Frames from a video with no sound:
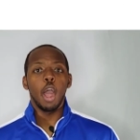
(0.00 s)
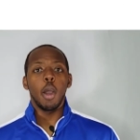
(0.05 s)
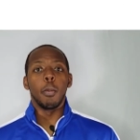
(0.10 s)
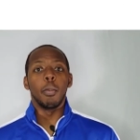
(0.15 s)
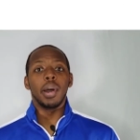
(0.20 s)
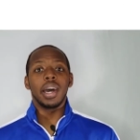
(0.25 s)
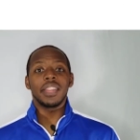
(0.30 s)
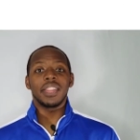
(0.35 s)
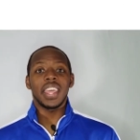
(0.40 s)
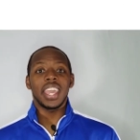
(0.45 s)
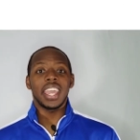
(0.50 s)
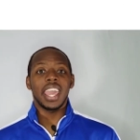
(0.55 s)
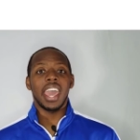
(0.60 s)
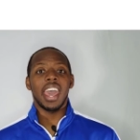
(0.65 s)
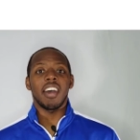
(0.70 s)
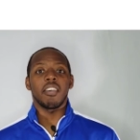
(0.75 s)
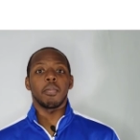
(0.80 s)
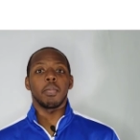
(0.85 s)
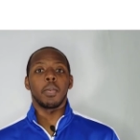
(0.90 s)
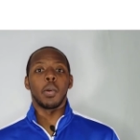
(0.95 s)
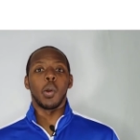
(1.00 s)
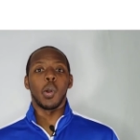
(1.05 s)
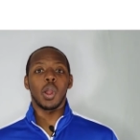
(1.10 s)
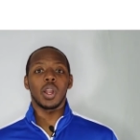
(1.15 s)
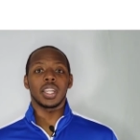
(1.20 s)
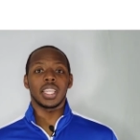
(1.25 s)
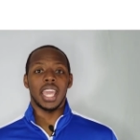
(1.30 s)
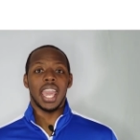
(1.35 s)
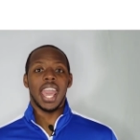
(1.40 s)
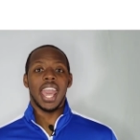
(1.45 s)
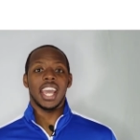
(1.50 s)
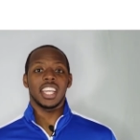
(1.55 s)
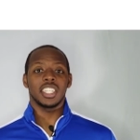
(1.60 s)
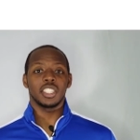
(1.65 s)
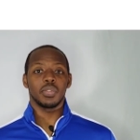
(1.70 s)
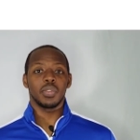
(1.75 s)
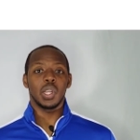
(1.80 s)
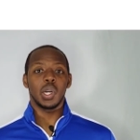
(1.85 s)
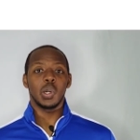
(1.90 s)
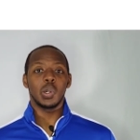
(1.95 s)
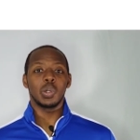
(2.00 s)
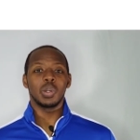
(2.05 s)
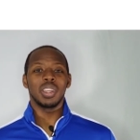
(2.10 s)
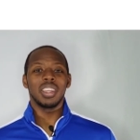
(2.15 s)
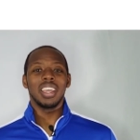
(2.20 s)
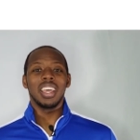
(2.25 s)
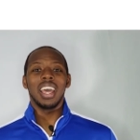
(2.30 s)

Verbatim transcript: but they have poor cash flow,